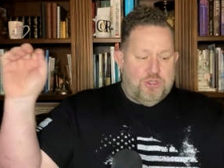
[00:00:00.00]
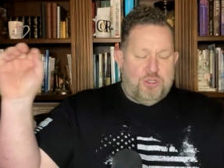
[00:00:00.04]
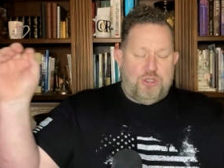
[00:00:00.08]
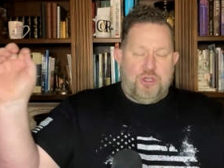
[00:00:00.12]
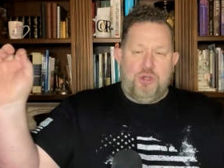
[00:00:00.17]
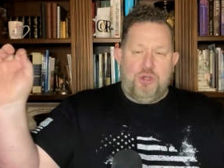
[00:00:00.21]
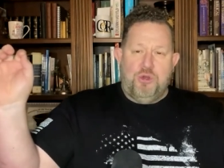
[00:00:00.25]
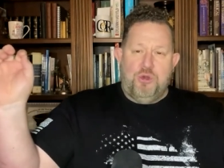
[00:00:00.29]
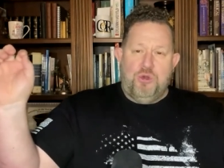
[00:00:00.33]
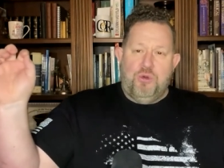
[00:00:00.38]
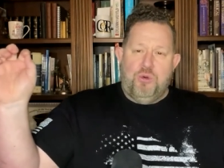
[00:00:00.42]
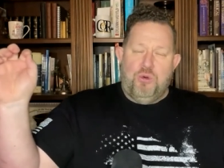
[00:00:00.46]

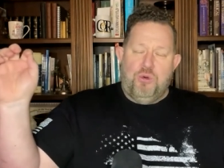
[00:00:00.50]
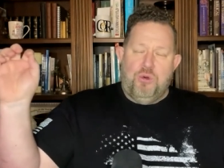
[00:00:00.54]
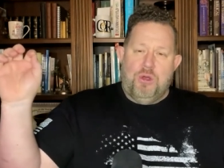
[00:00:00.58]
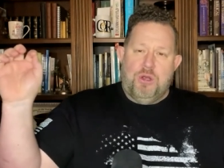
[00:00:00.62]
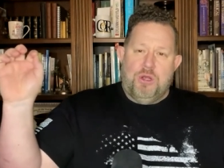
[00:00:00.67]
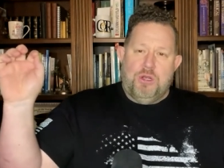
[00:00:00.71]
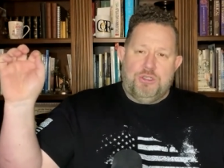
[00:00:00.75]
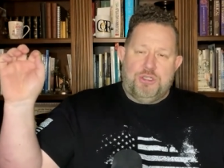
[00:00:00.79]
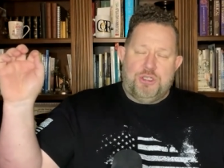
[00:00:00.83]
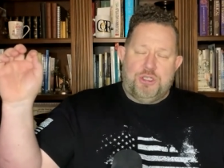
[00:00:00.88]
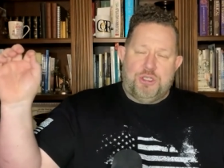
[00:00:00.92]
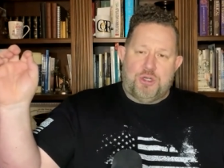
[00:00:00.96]
two
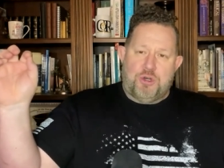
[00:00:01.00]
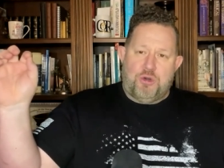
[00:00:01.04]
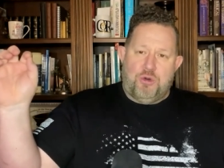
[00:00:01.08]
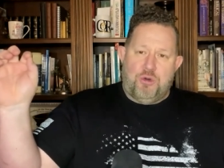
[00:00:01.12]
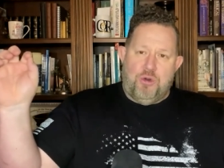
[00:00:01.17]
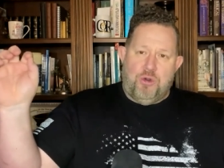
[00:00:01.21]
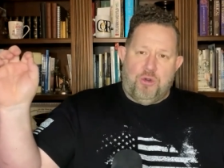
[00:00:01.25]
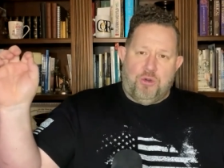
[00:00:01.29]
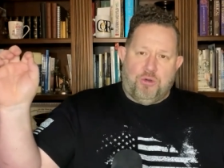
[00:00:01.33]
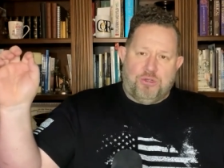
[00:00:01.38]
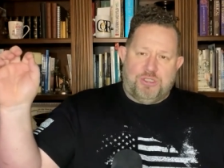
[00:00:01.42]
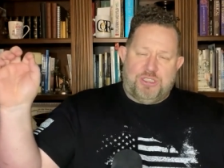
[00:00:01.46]

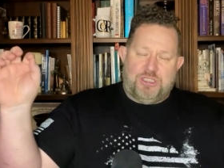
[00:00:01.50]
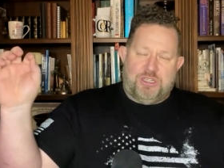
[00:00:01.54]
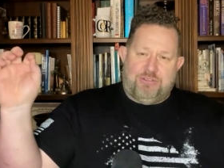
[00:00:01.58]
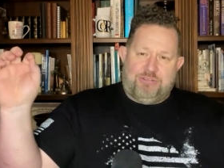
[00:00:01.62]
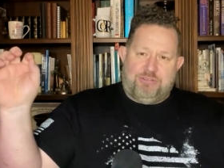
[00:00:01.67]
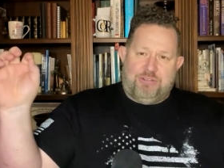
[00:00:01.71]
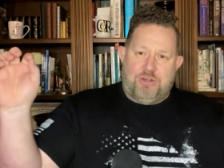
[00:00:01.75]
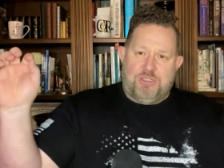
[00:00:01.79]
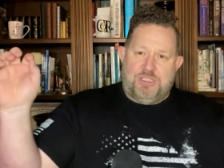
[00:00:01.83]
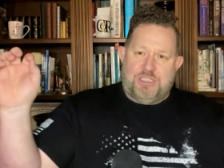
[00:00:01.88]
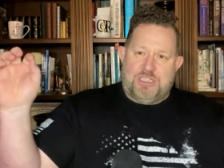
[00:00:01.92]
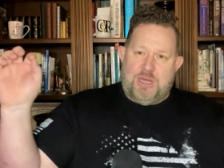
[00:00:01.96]
screws, the
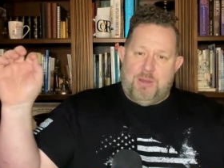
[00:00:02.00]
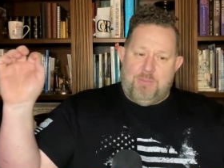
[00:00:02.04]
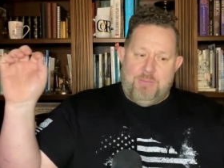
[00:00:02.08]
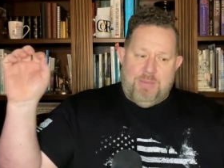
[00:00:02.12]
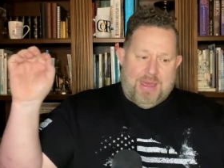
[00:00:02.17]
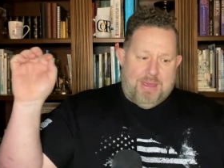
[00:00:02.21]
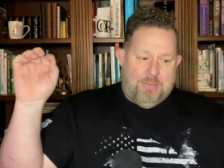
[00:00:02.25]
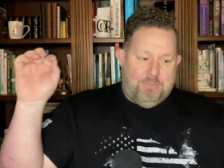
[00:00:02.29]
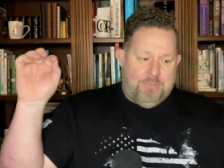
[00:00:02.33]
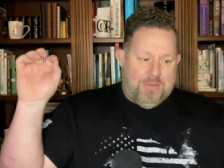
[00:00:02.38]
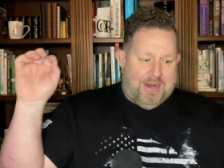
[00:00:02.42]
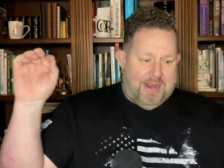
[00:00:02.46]
first
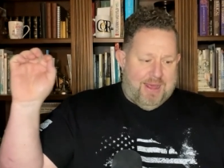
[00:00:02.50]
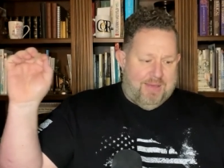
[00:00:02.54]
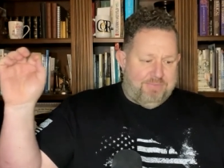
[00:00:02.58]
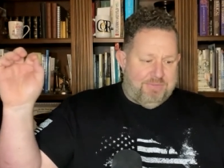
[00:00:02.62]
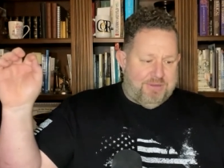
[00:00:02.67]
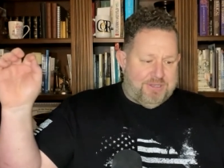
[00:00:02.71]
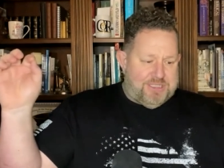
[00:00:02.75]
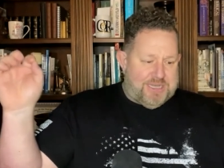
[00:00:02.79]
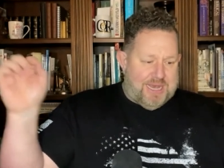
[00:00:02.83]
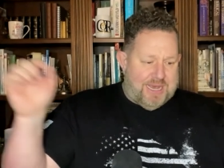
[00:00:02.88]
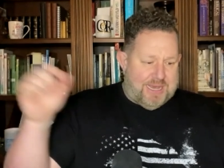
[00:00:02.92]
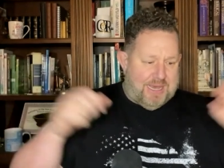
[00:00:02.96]
commandment and
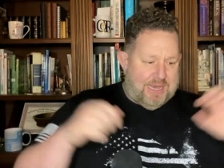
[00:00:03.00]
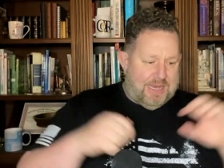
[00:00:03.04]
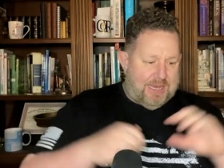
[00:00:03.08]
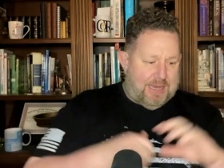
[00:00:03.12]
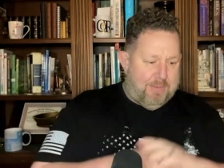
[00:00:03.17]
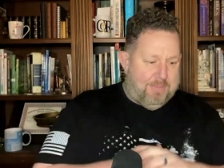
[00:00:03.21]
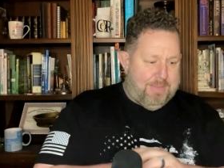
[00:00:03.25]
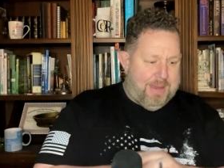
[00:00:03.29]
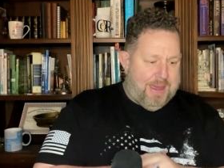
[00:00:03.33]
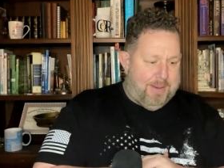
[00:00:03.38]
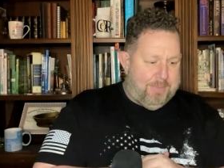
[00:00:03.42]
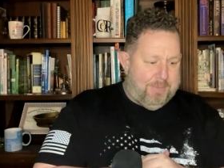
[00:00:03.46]
the second
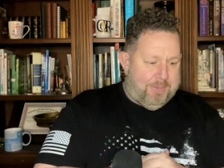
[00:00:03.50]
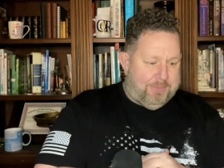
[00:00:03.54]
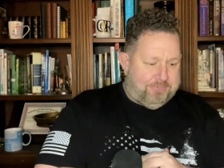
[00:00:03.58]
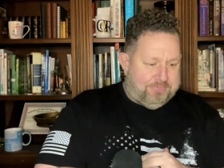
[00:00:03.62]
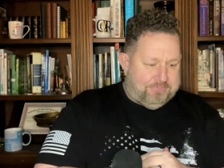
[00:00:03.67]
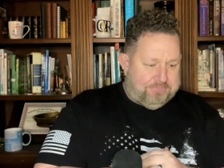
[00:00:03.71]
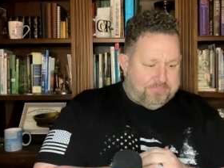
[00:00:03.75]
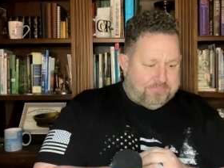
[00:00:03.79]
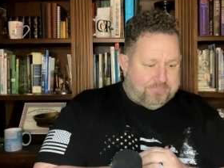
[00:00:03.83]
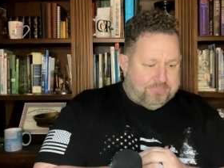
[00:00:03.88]
commandment,